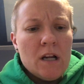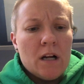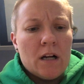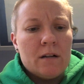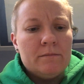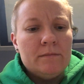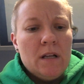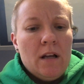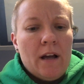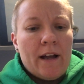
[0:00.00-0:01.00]

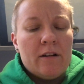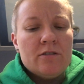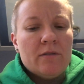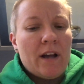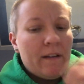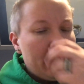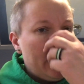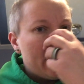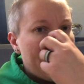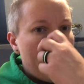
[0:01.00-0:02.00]
I also
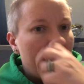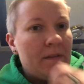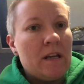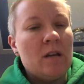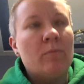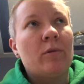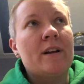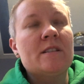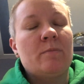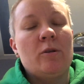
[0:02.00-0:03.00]
calculated out the
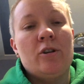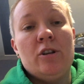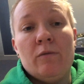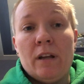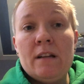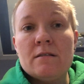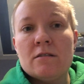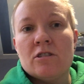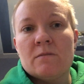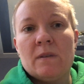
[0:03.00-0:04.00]
price per
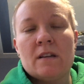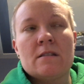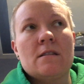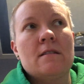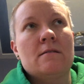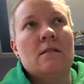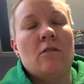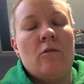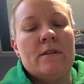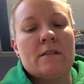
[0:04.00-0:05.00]
unit just because things
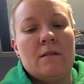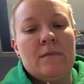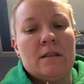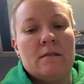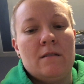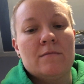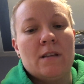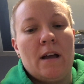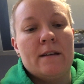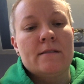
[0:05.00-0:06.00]
didn't always come in the same
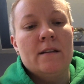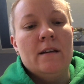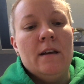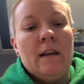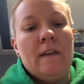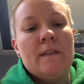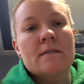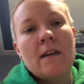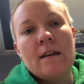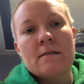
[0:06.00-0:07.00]
size. In
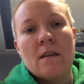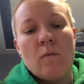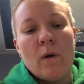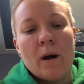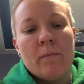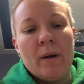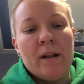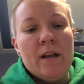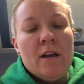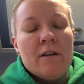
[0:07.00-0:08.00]
this case, they were,
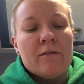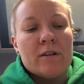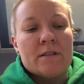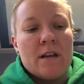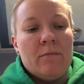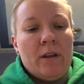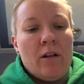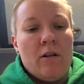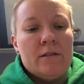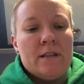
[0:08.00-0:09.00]
but for example,
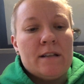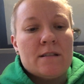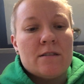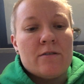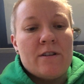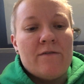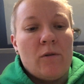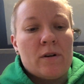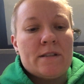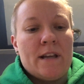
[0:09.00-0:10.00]
at Aldi, it's
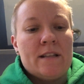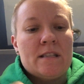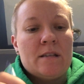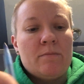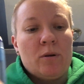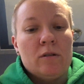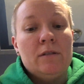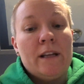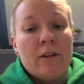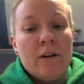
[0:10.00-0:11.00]
34 cents per
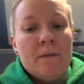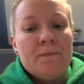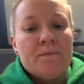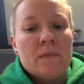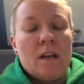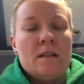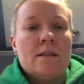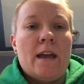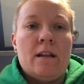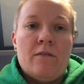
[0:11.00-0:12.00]
liter. It's
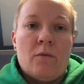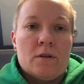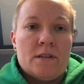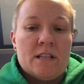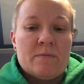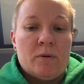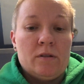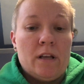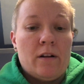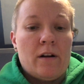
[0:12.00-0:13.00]
84 cents per
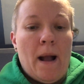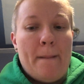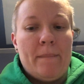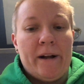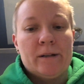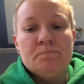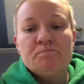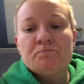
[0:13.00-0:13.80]
liter at Meijer.